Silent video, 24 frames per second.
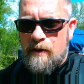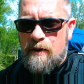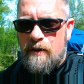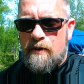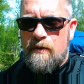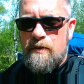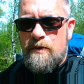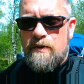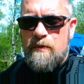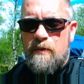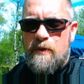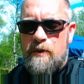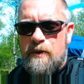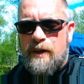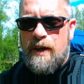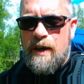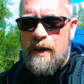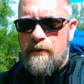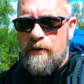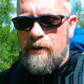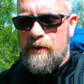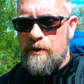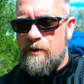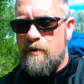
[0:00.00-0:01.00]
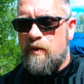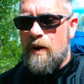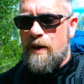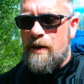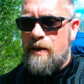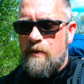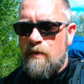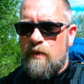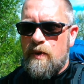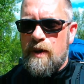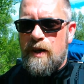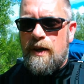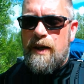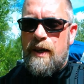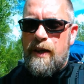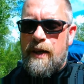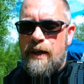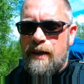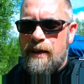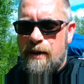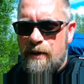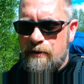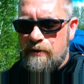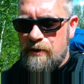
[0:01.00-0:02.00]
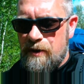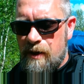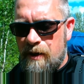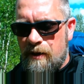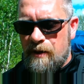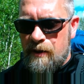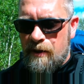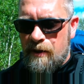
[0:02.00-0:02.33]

who's carrying 21 kilos.